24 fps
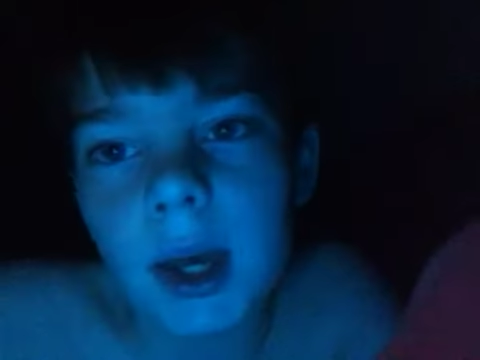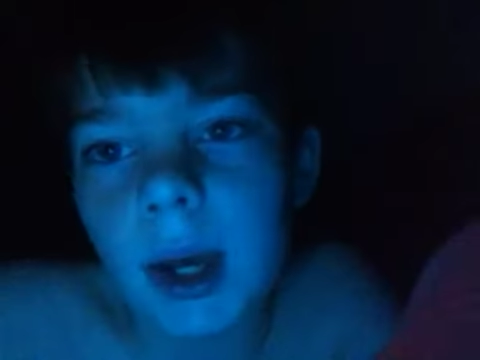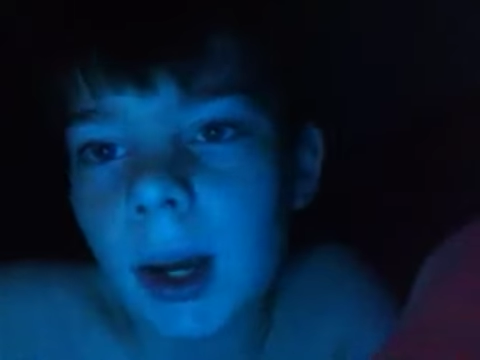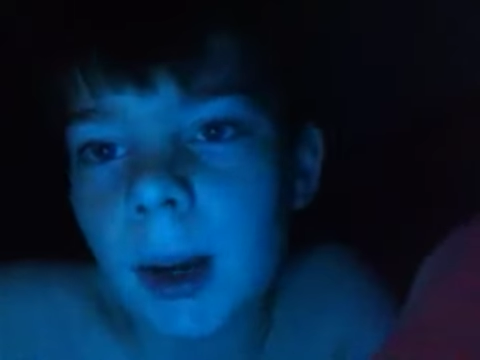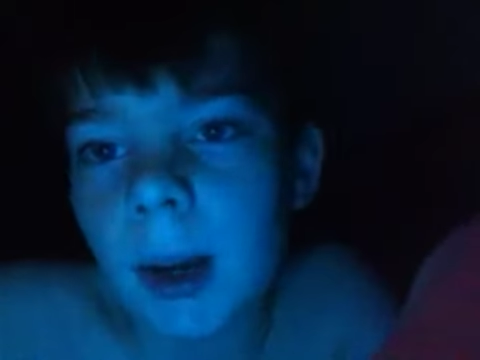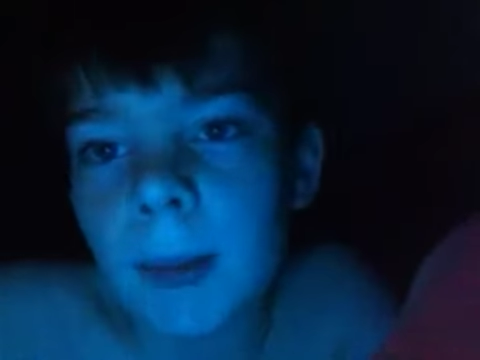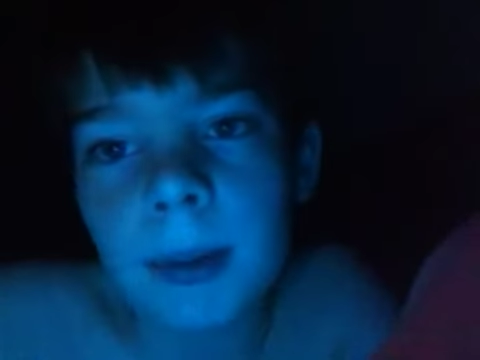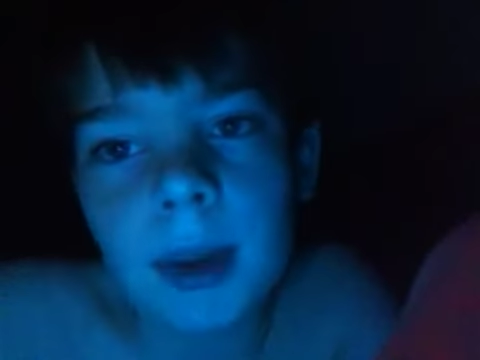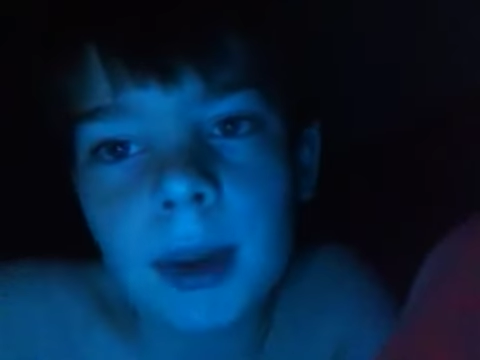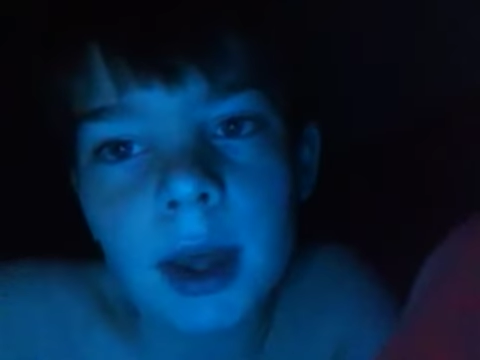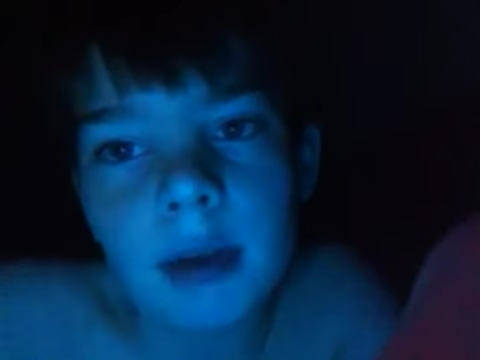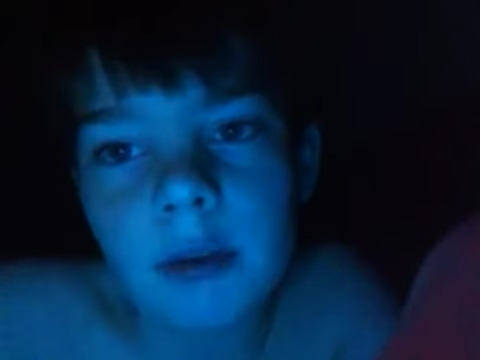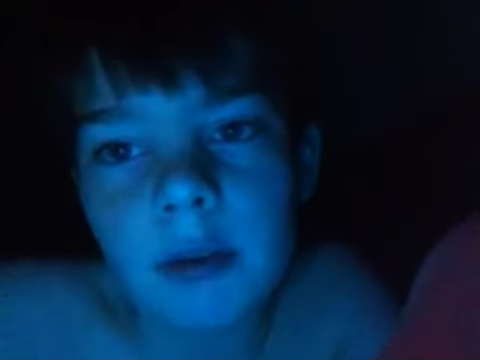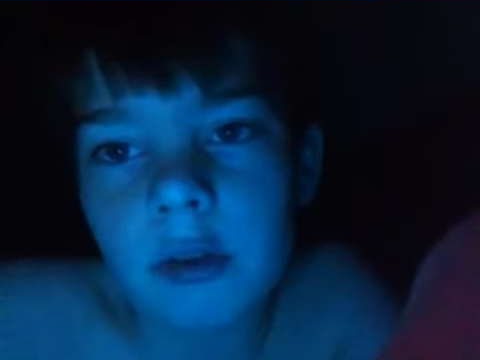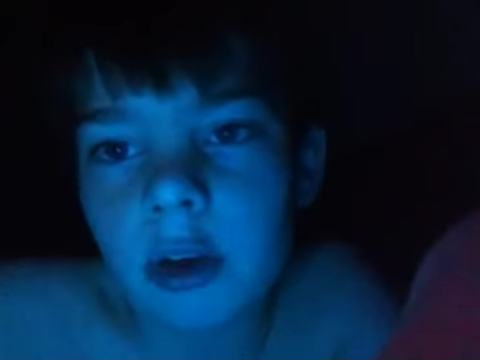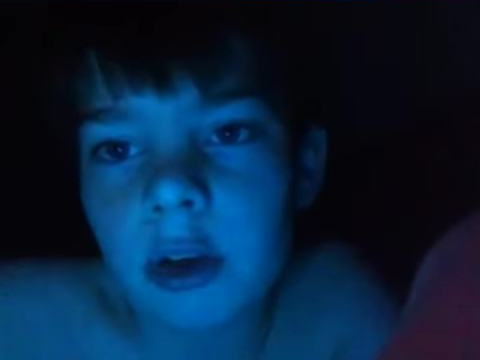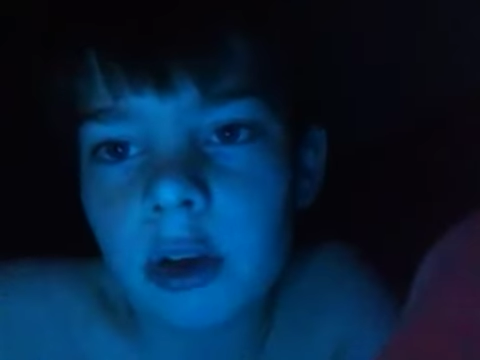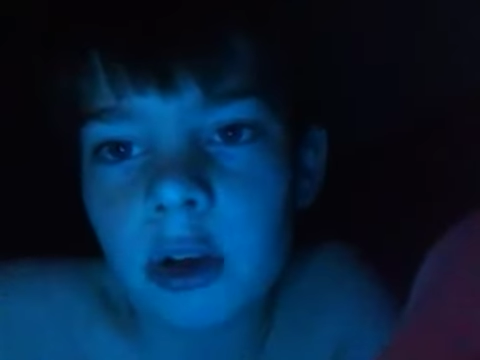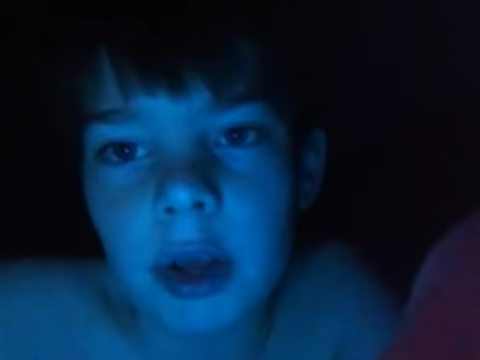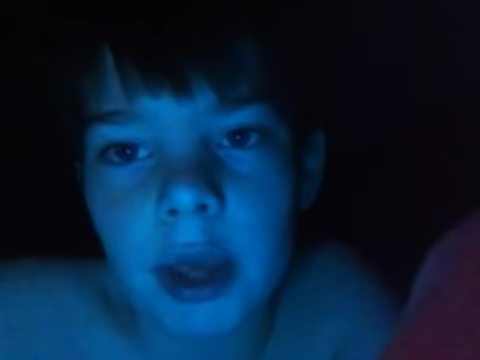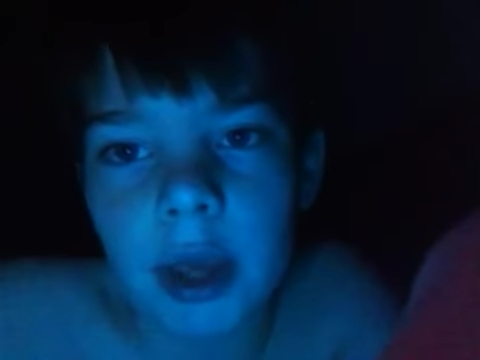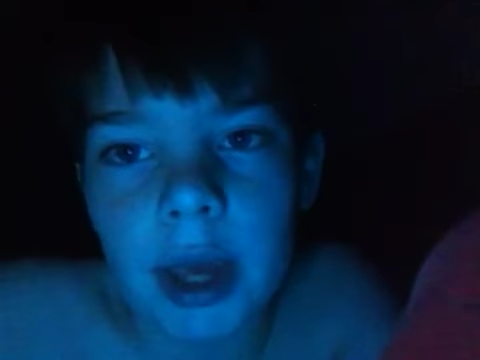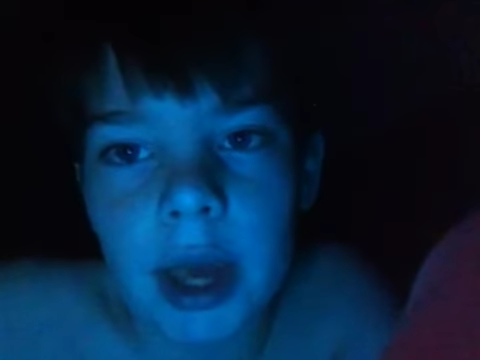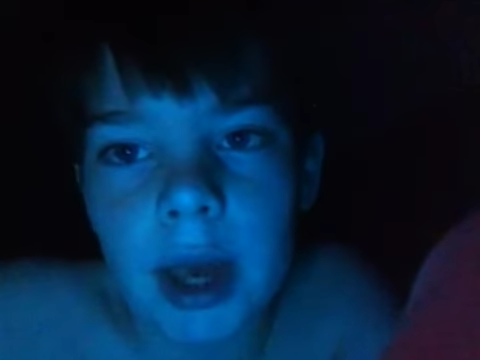I'm not
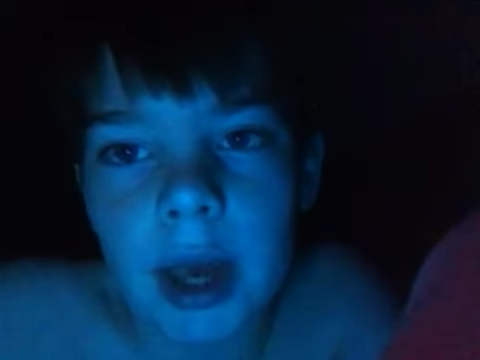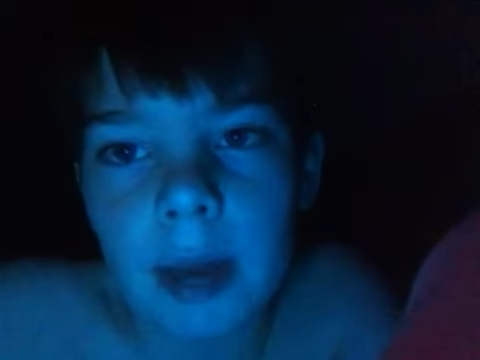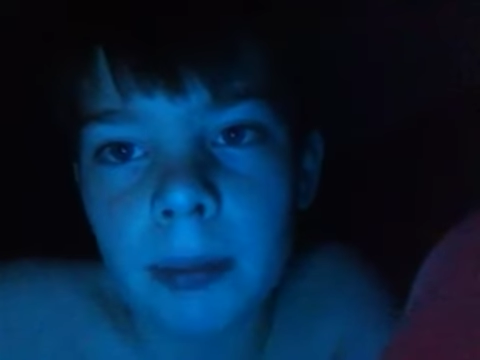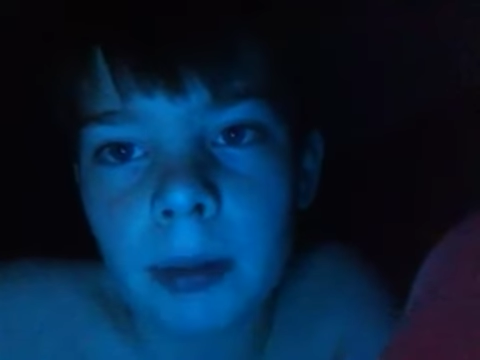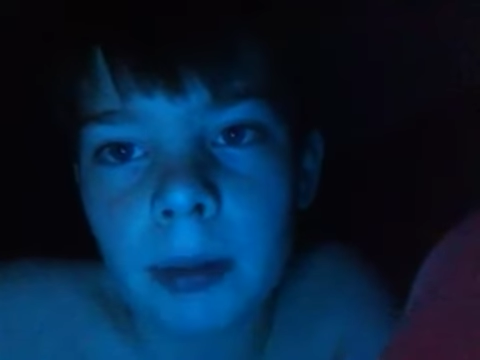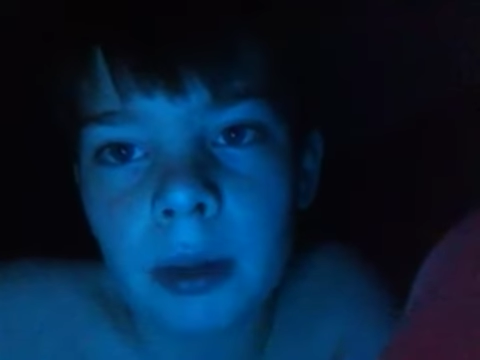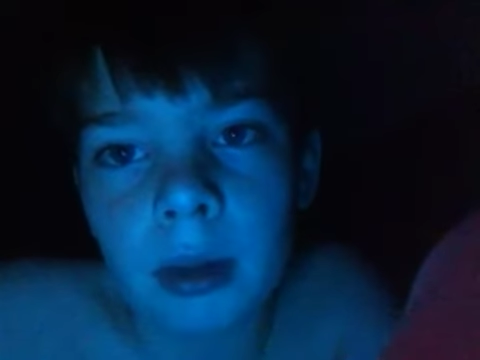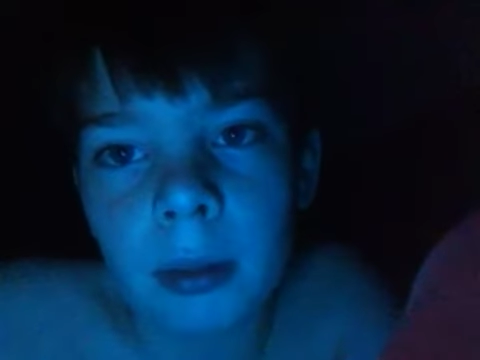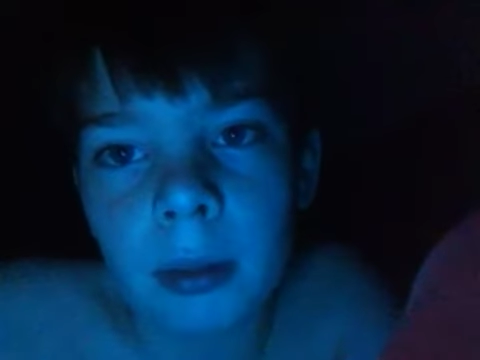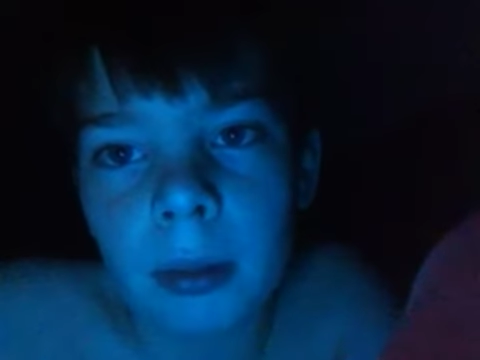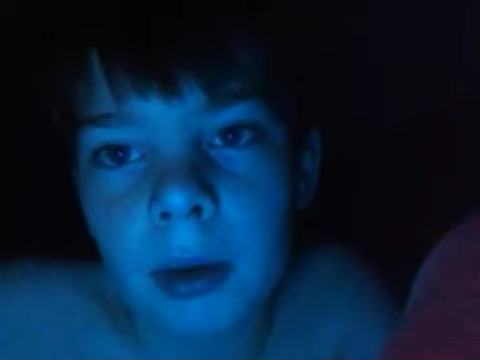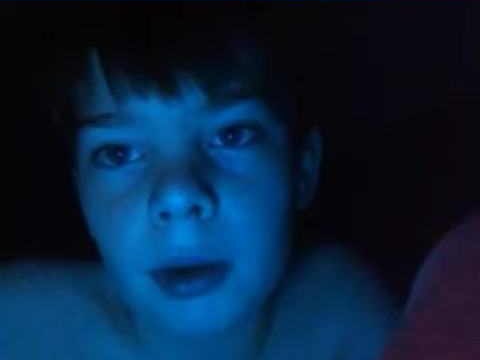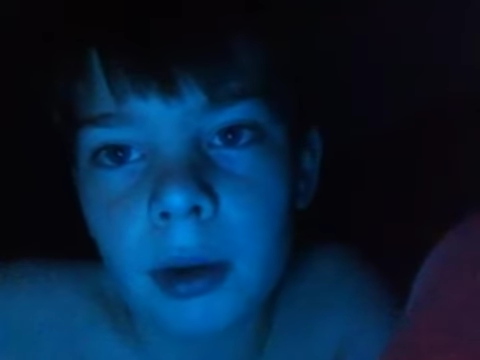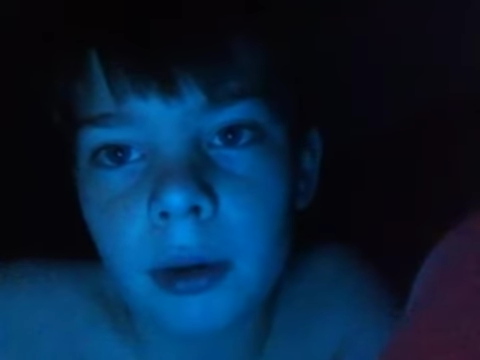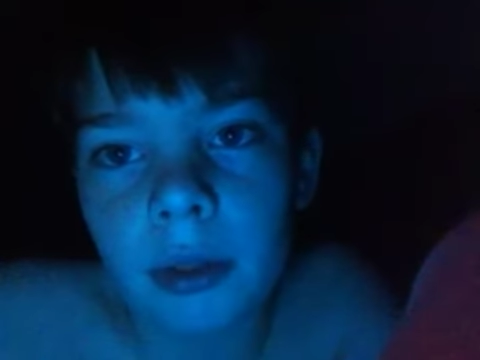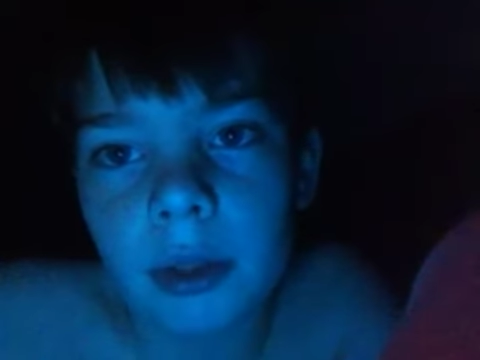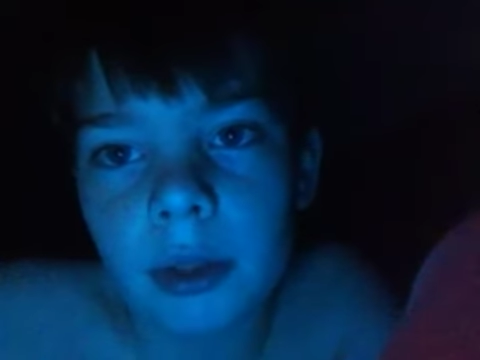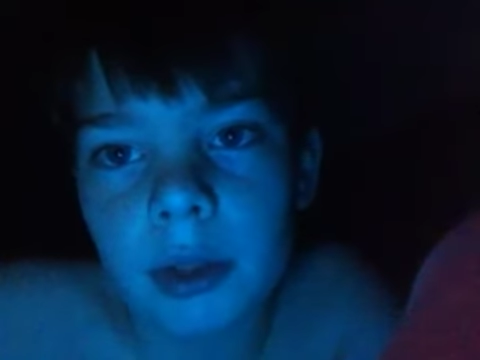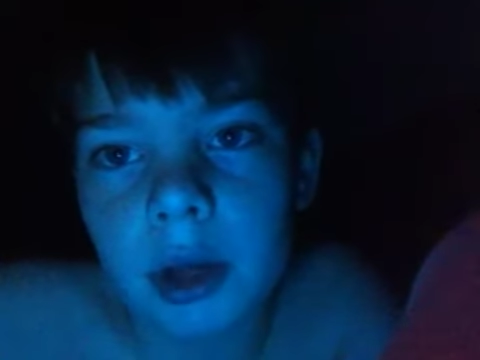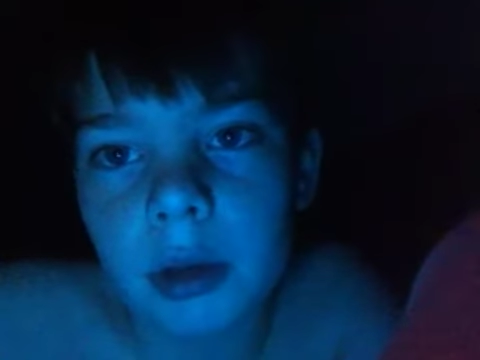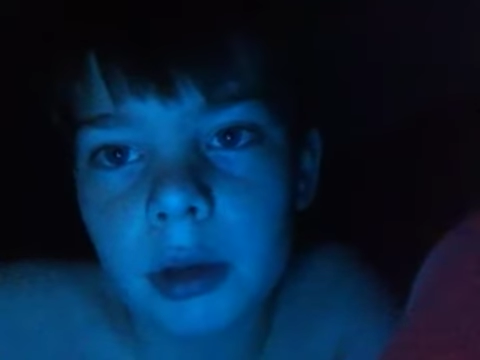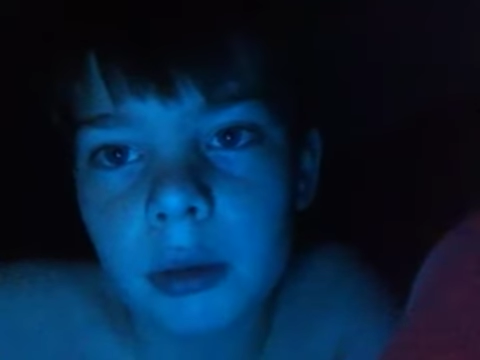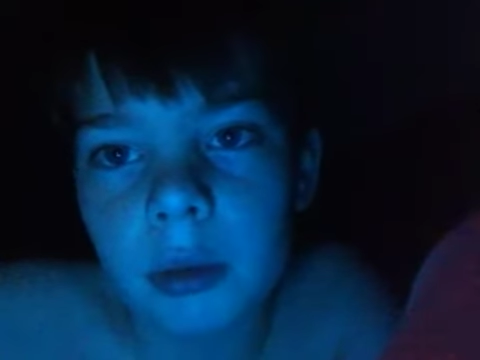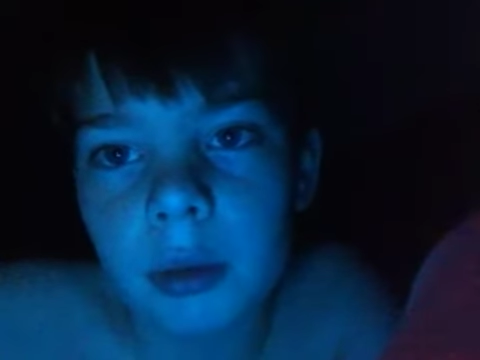very happy about
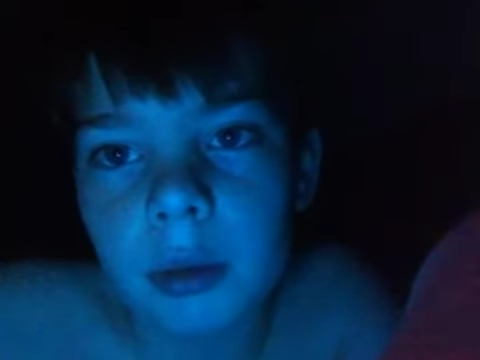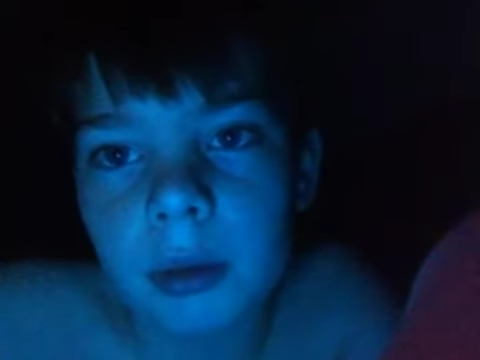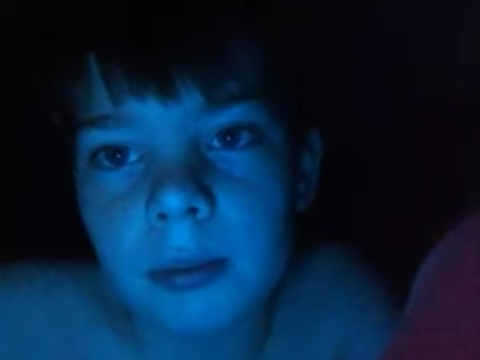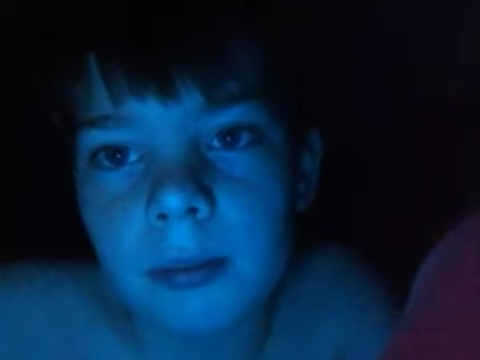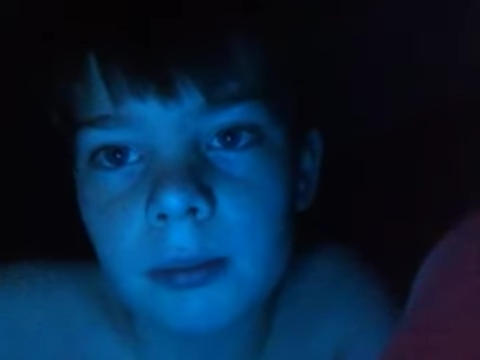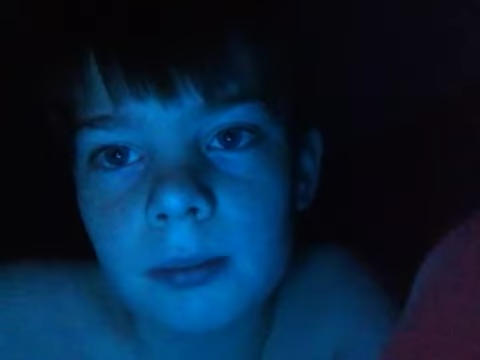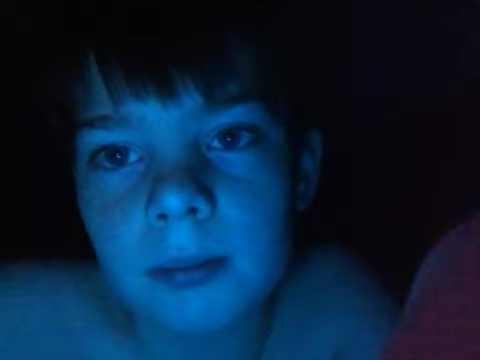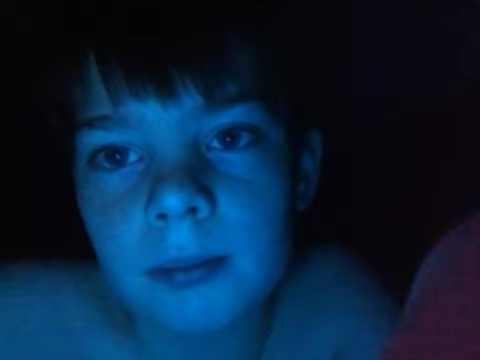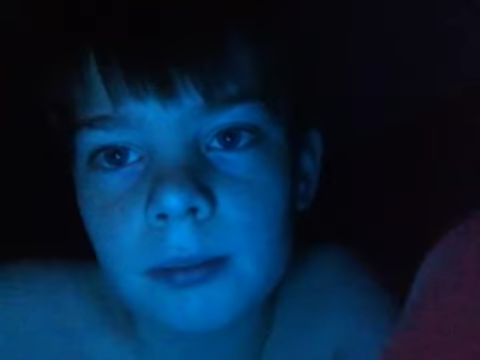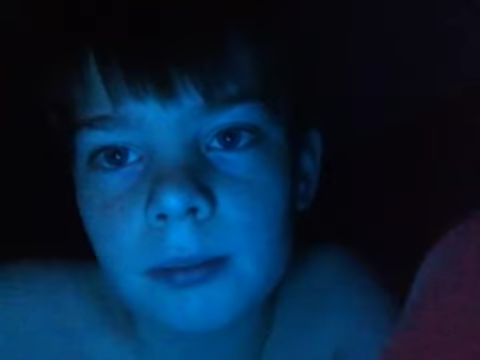that one.